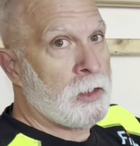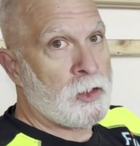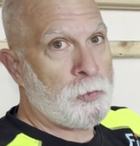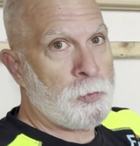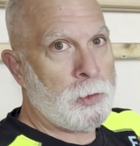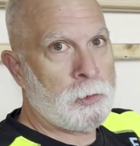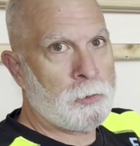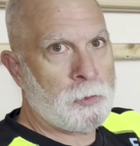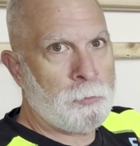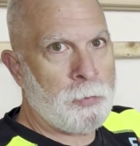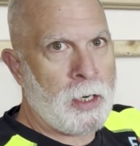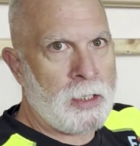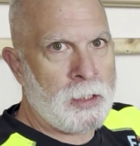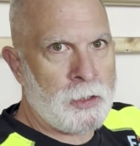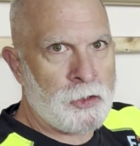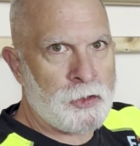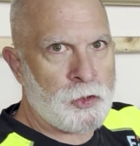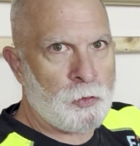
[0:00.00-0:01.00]
to be able to
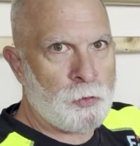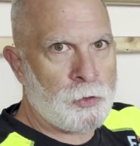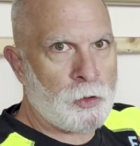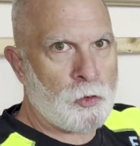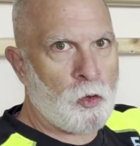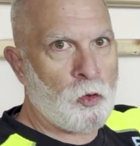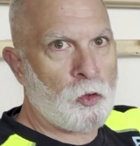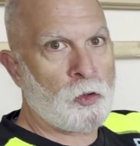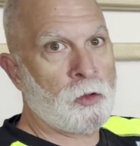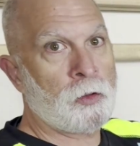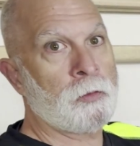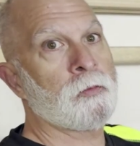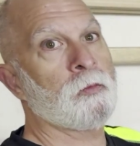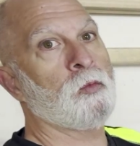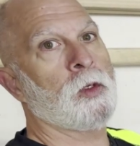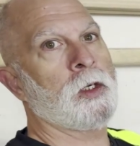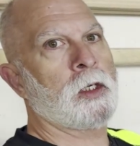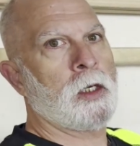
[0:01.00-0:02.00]
bite into in the corner
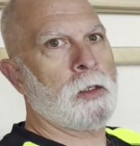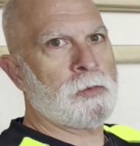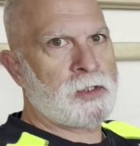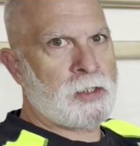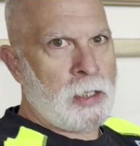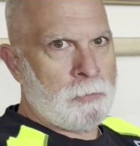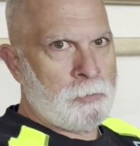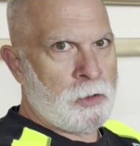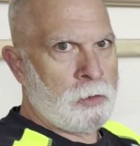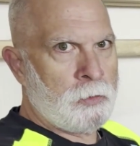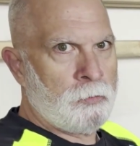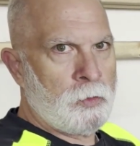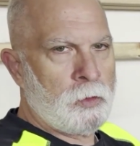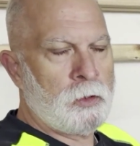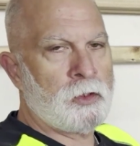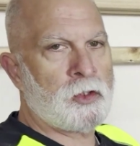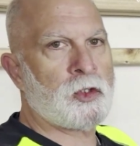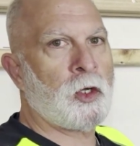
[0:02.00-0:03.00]
when it comes time to
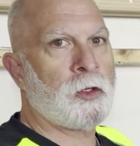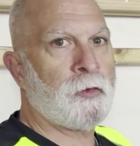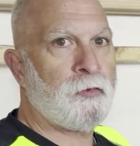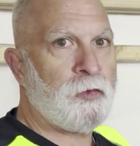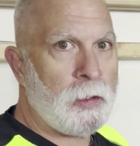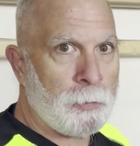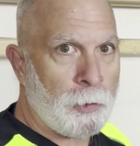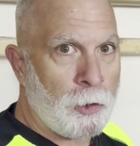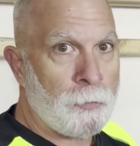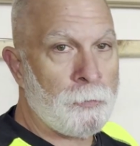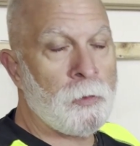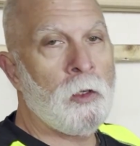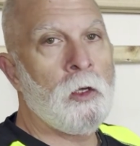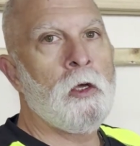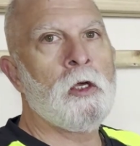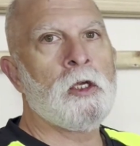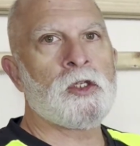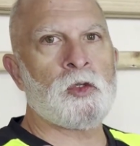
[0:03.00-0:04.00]
install the Fibo.
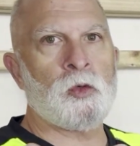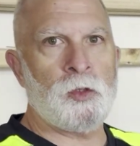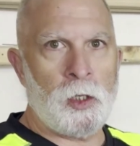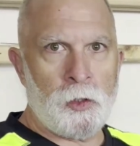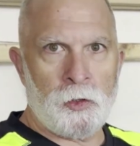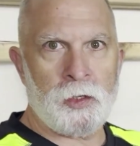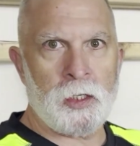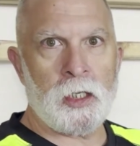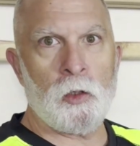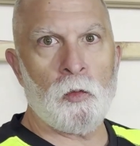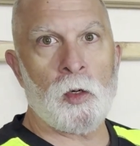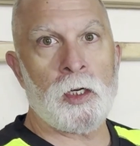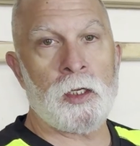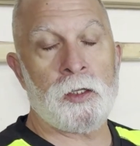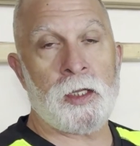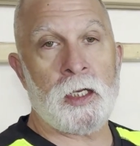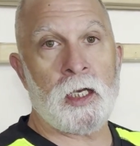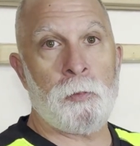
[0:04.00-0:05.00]
So another thing you
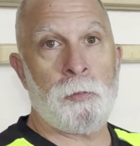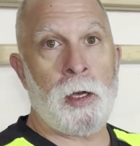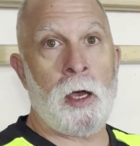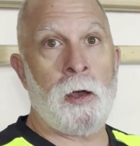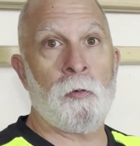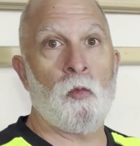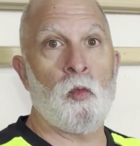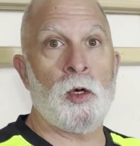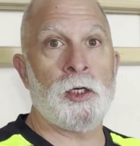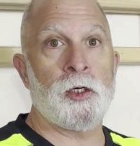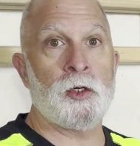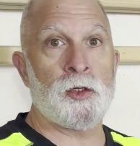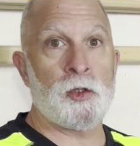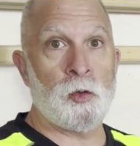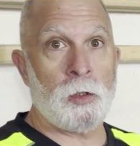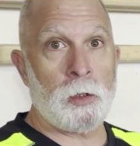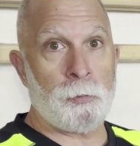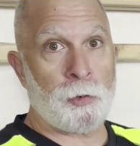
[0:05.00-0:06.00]
want to think about when you're
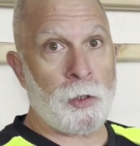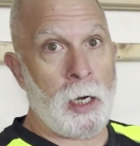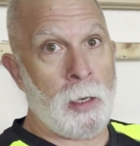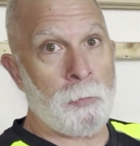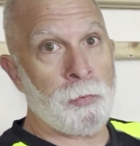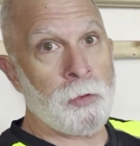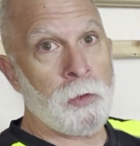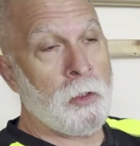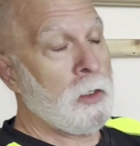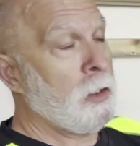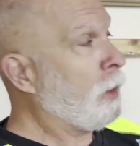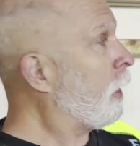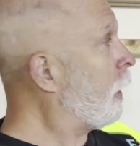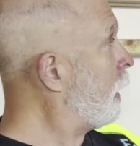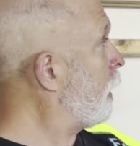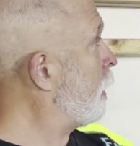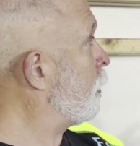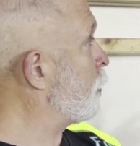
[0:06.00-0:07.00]
doing prep
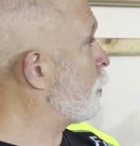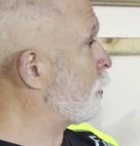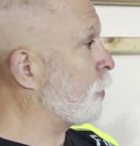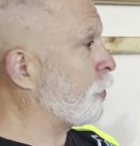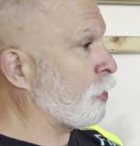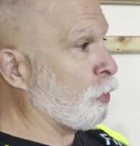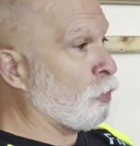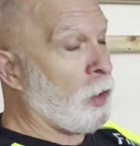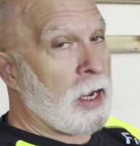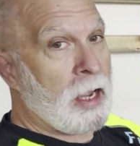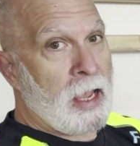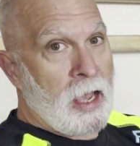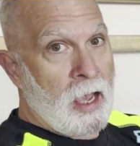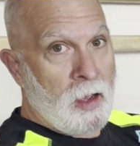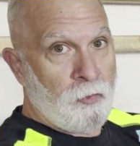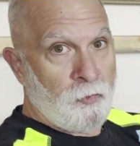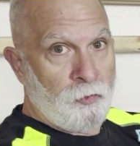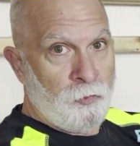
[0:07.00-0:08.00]
is, do I
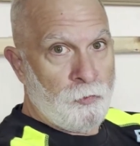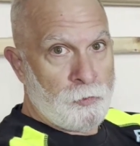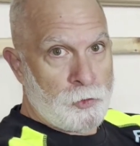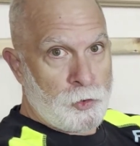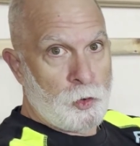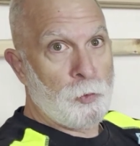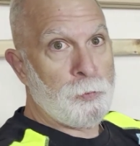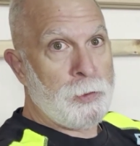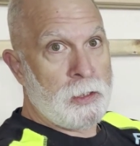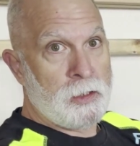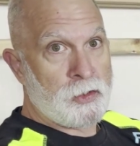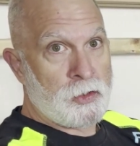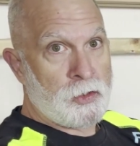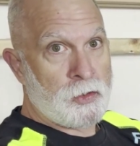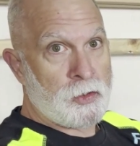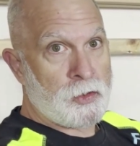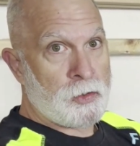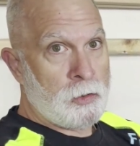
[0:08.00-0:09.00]
have 2
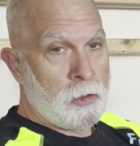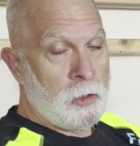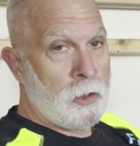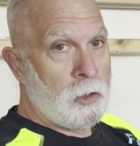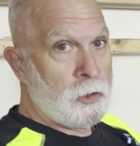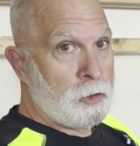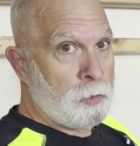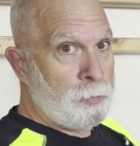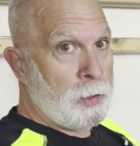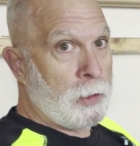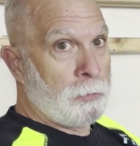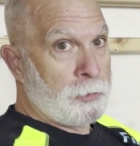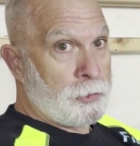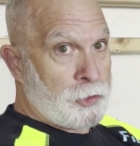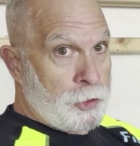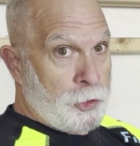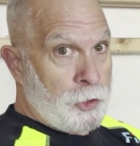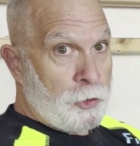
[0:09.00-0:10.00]
pieces to be able
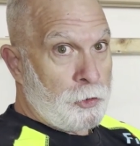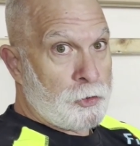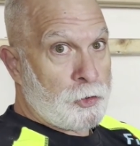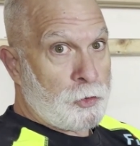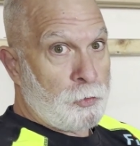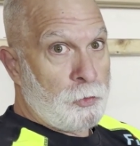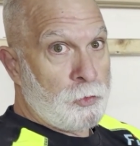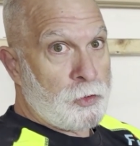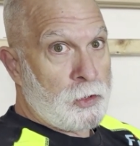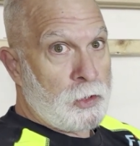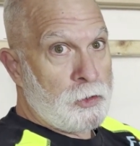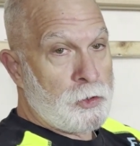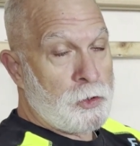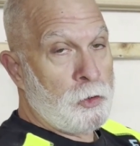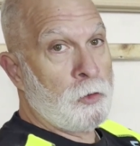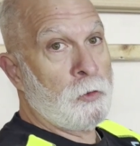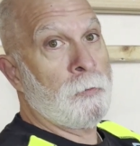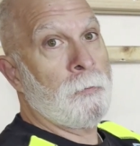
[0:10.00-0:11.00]
to secure screws
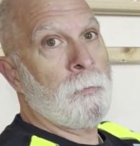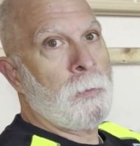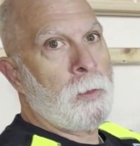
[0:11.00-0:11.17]
into